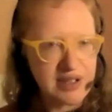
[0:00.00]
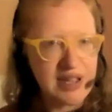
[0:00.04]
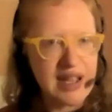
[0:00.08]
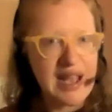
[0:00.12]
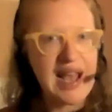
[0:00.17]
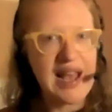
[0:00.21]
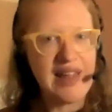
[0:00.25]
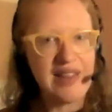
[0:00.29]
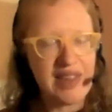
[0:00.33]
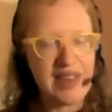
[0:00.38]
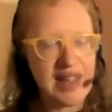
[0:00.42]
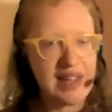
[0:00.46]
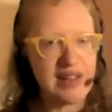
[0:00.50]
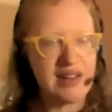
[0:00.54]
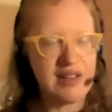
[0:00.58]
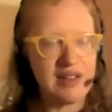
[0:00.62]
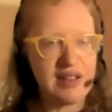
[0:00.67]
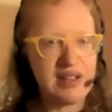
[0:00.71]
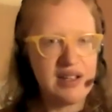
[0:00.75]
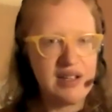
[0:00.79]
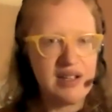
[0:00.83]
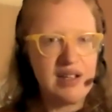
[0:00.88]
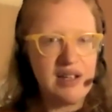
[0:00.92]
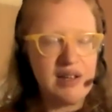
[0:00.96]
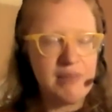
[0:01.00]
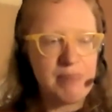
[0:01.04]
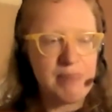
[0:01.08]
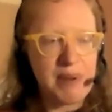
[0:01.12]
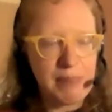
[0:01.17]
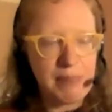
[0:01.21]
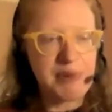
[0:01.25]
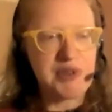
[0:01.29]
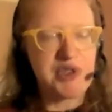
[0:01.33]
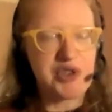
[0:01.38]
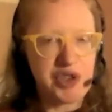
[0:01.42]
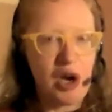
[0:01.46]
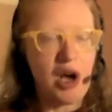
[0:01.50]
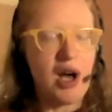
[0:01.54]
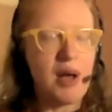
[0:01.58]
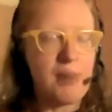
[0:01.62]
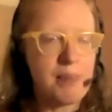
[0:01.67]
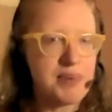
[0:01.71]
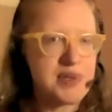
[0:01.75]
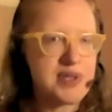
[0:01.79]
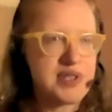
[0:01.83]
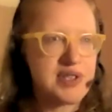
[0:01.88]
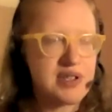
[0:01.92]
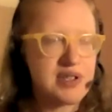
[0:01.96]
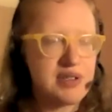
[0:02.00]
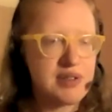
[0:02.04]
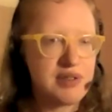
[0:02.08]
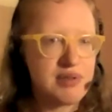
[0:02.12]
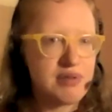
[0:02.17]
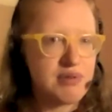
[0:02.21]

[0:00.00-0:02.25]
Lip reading: And then people's jobs,